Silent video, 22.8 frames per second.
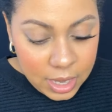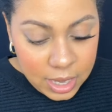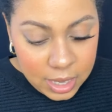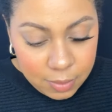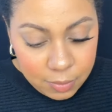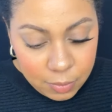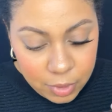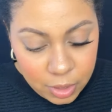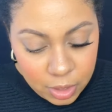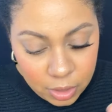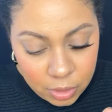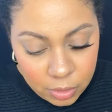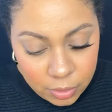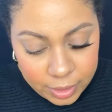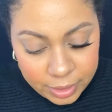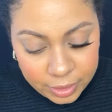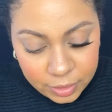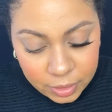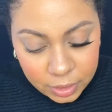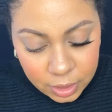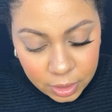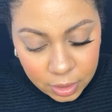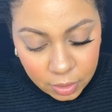And we are
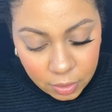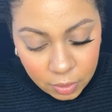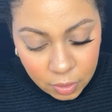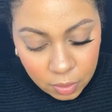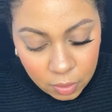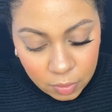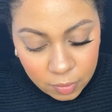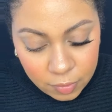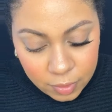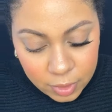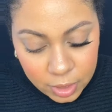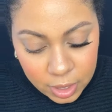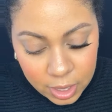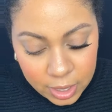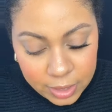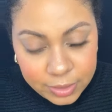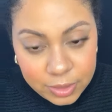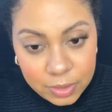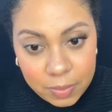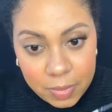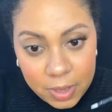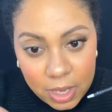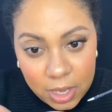going to go over our
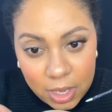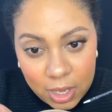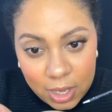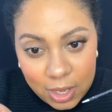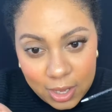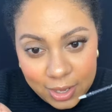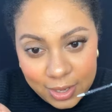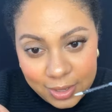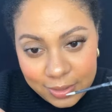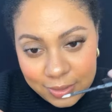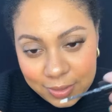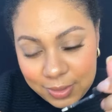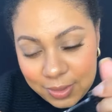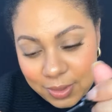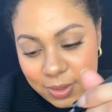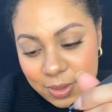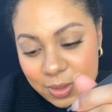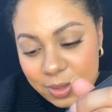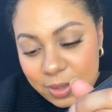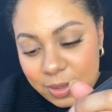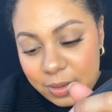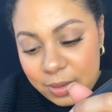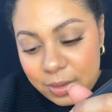spines.
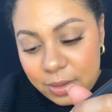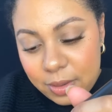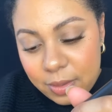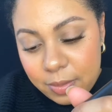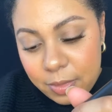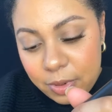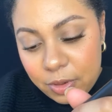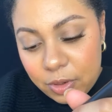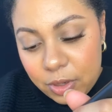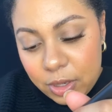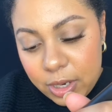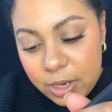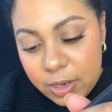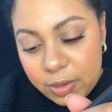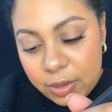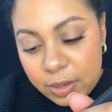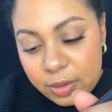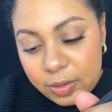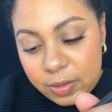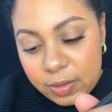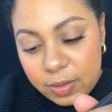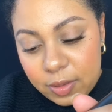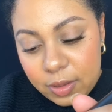So you guys
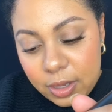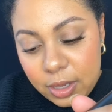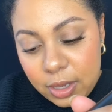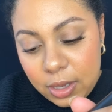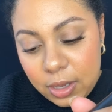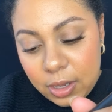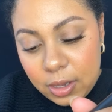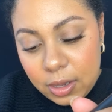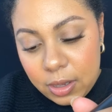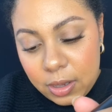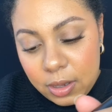can see.